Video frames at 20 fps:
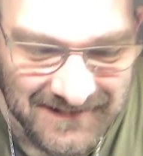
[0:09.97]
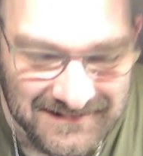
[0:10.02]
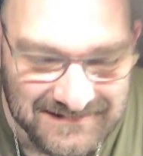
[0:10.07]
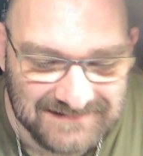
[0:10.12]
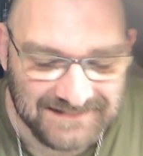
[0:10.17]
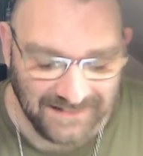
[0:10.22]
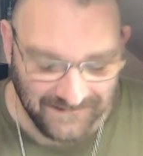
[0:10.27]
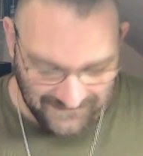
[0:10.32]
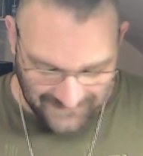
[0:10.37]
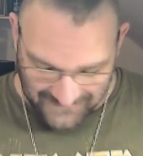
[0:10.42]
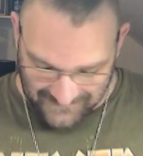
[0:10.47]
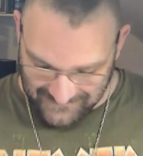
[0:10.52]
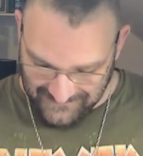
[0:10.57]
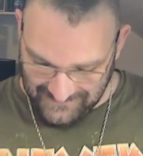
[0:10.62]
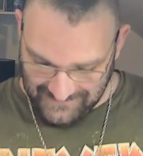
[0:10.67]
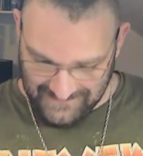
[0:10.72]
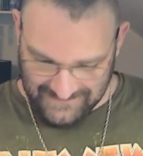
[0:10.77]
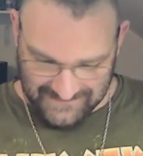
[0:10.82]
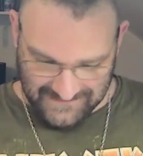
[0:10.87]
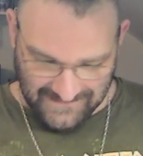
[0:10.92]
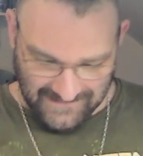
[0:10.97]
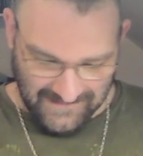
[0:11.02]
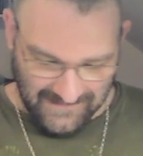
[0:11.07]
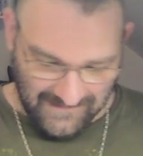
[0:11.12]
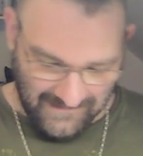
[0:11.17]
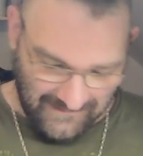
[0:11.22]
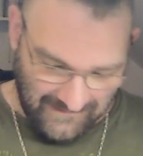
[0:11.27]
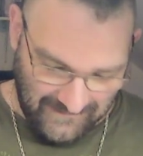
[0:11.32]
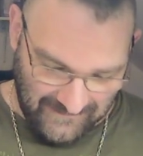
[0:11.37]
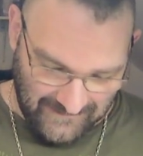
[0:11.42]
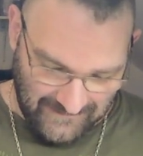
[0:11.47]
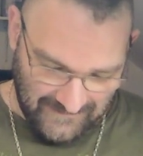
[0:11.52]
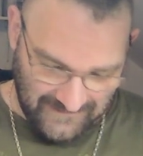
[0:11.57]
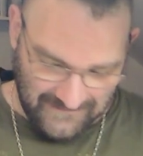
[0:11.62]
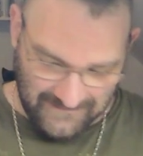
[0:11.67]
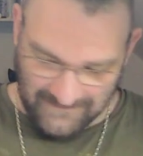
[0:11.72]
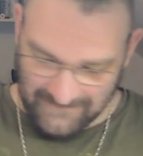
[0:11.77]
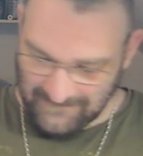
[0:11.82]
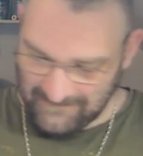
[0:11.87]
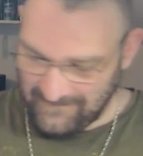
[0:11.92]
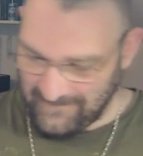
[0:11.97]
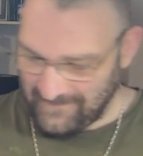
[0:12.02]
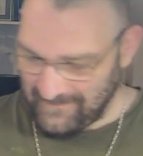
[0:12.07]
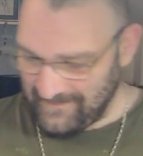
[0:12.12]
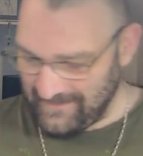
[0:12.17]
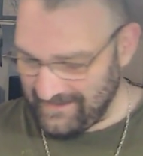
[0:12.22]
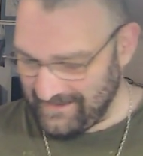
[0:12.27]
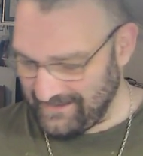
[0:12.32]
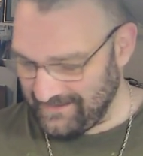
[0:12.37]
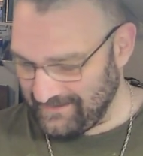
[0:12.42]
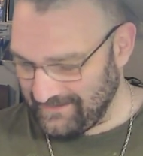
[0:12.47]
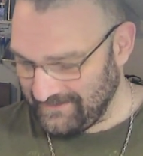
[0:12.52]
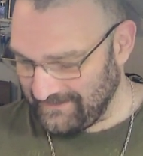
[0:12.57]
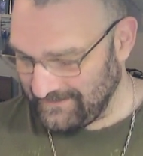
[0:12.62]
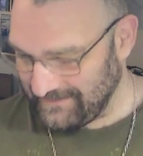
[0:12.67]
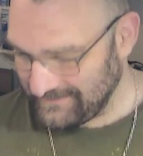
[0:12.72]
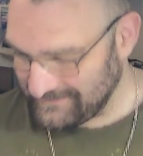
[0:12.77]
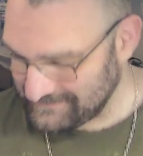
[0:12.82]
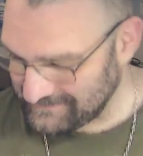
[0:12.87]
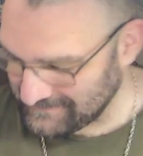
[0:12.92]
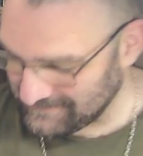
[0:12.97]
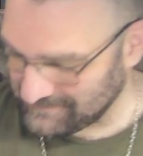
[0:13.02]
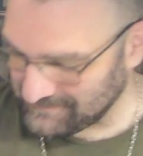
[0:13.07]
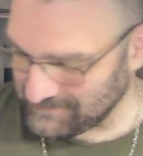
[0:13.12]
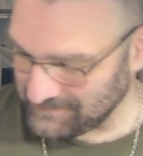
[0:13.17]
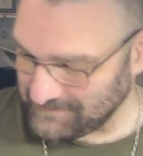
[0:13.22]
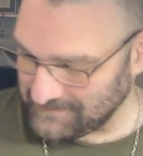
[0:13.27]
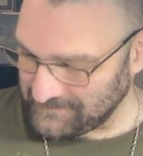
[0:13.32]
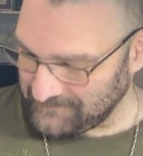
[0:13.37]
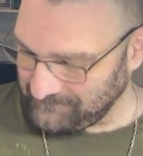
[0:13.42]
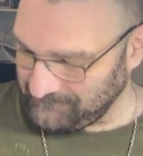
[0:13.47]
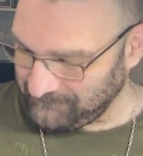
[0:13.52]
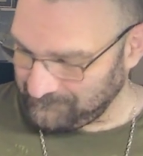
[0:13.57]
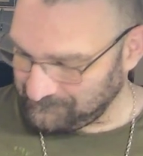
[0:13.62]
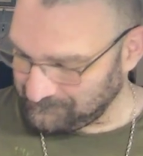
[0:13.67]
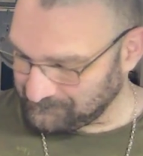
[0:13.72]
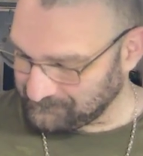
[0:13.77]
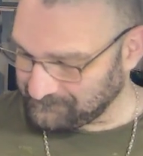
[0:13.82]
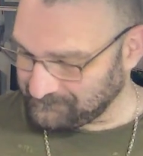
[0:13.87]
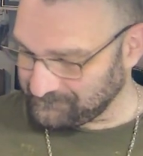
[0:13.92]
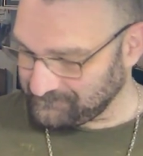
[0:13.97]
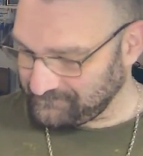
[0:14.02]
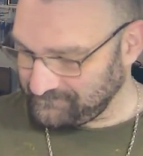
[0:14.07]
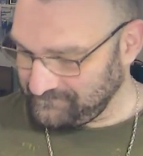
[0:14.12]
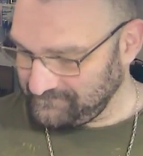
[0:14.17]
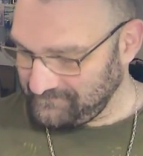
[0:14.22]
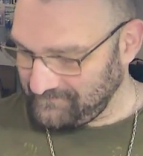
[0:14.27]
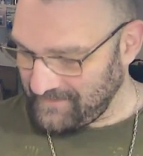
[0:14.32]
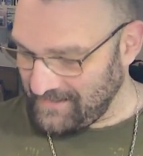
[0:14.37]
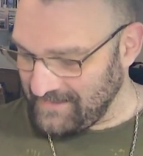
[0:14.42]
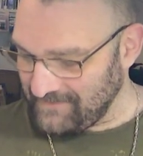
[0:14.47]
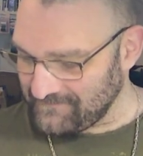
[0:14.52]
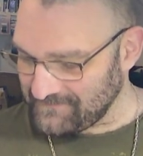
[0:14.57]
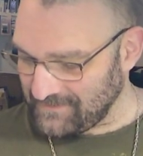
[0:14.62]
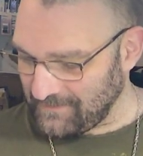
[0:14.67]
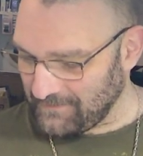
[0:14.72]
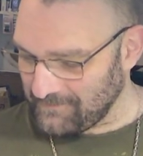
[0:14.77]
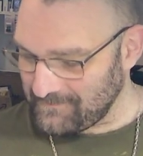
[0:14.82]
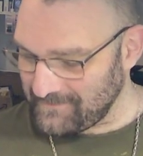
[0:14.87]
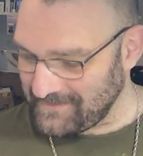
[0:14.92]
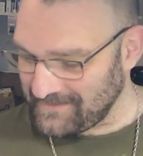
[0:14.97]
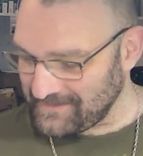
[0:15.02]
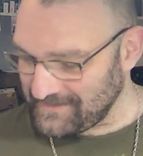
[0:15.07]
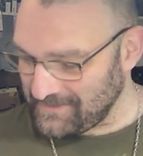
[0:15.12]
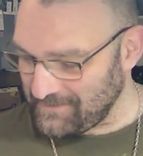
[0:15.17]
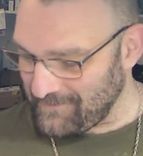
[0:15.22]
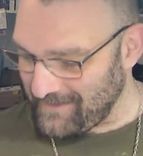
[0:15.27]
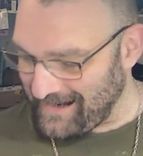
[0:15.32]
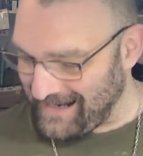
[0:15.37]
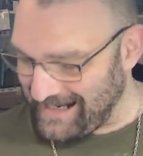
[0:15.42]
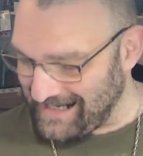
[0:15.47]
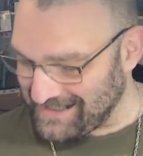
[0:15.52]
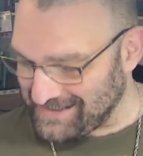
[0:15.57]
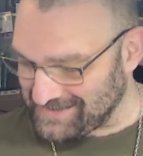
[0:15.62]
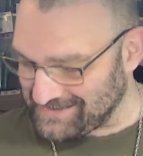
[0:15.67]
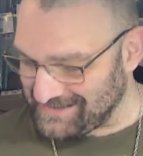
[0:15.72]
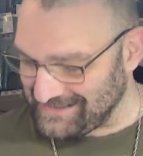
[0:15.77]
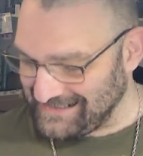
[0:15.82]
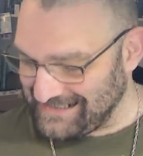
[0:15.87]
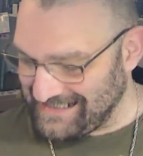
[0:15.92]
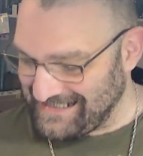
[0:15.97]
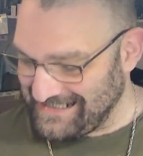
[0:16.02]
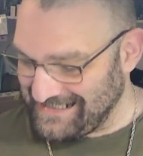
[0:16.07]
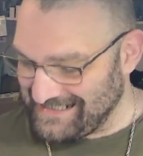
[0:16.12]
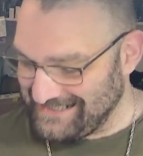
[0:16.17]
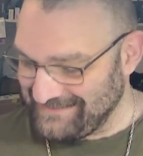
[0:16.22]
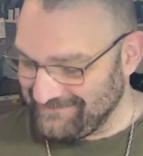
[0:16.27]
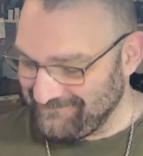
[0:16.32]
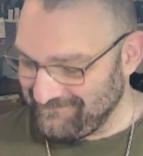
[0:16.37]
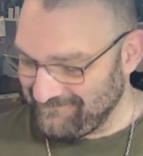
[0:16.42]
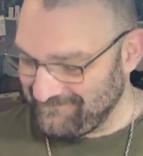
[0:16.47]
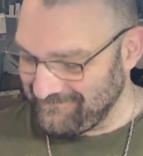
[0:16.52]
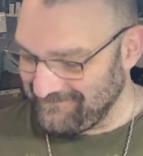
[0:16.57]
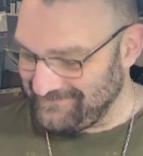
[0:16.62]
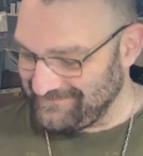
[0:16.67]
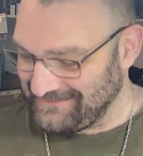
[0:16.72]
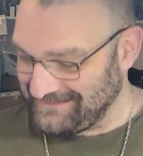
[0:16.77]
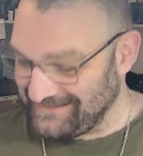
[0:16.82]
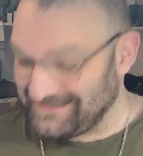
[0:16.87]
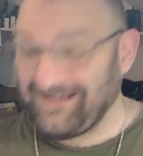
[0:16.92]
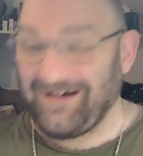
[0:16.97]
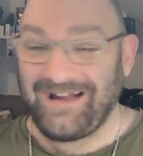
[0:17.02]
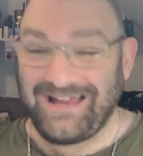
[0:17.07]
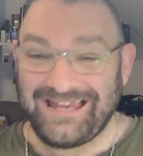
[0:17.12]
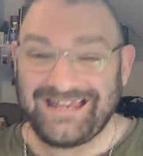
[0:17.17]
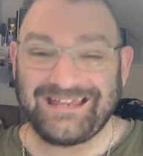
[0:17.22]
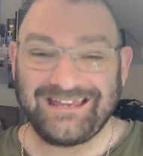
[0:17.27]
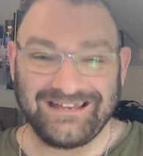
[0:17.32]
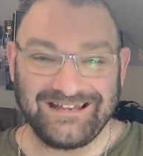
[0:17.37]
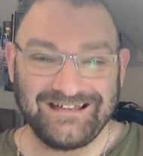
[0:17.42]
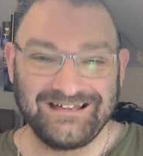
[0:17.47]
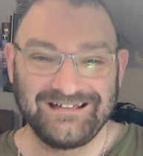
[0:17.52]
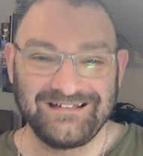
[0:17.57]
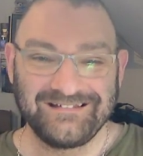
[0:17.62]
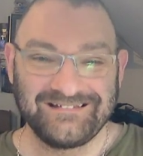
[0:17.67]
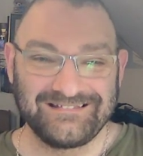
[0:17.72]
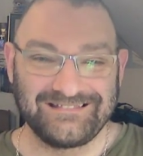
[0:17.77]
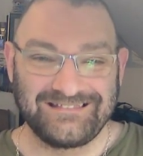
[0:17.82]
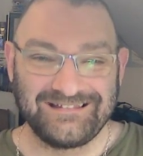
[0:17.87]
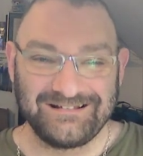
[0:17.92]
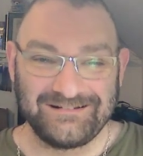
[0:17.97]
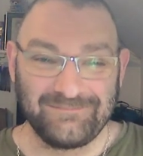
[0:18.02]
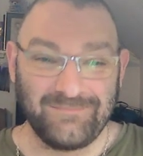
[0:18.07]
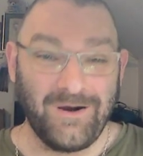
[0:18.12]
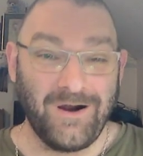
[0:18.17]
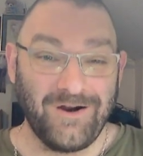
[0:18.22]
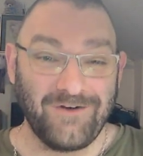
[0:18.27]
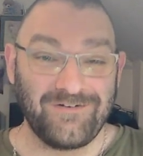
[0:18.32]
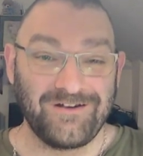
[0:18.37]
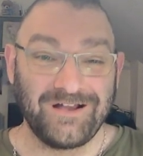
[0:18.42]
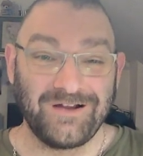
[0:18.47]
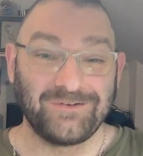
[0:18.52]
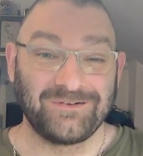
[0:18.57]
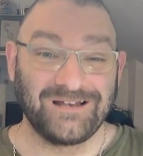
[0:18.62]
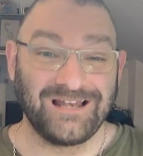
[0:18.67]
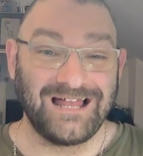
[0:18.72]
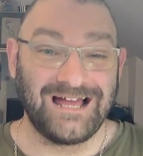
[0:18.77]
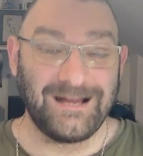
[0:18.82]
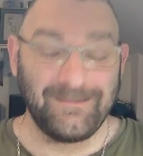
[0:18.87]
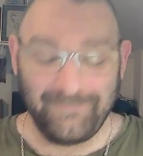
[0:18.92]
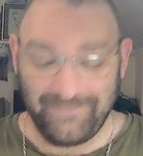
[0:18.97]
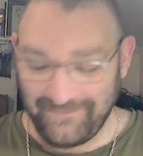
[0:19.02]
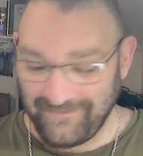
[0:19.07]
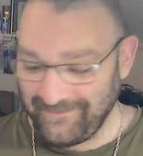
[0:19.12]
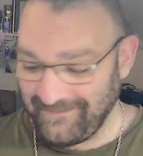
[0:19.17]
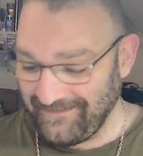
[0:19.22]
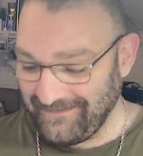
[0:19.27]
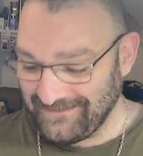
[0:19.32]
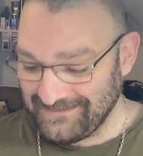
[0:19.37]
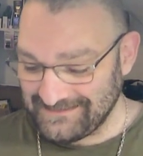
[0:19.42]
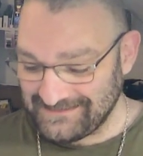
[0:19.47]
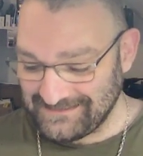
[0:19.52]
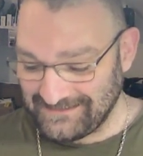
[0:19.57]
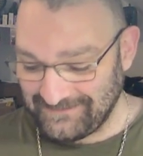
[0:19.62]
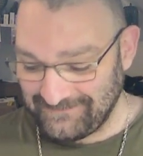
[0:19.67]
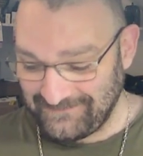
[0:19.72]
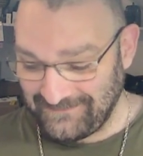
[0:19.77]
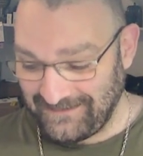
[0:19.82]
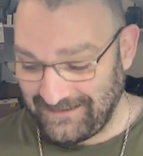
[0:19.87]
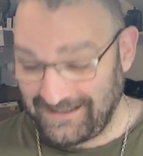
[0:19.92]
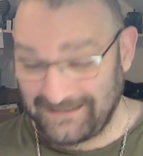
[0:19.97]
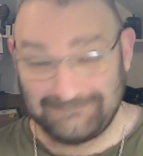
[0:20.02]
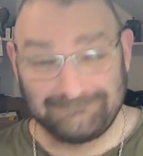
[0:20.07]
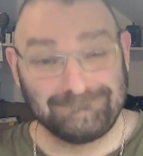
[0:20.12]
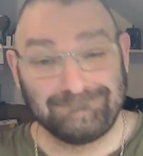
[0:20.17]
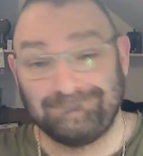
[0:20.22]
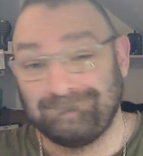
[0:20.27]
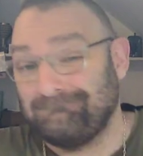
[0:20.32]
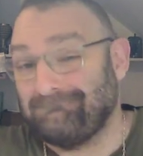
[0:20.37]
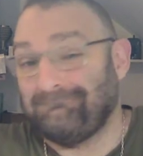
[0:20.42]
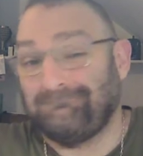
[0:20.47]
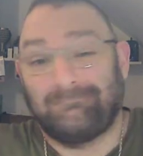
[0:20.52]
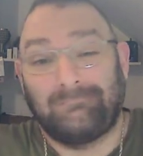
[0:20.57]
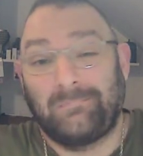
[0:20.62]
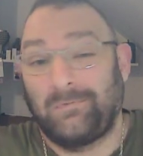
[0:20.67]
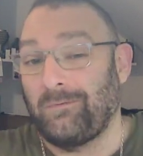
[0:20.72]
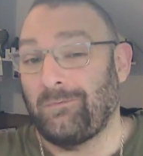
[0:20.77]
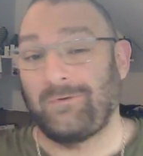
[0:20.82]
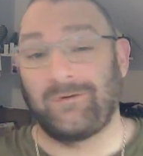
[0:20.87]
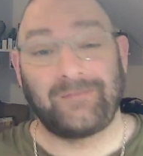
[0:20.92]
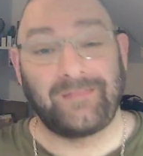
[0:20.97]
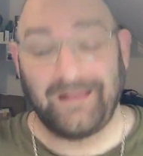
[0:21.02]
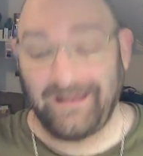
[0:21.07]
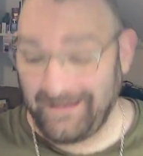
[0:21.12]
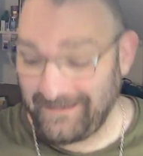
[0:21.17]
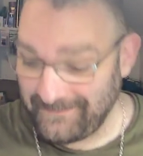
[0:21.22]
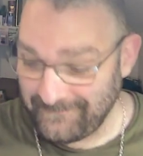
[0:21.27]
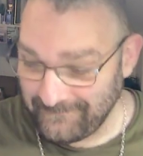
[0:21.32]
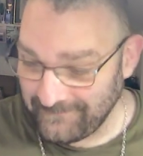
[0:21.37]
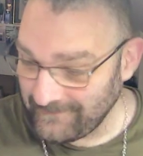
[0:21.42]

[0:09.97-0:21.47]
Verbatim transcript: Some of you guys on my uh, Discord have told me that you actually like the Mario clap. So I'm like, what the heck?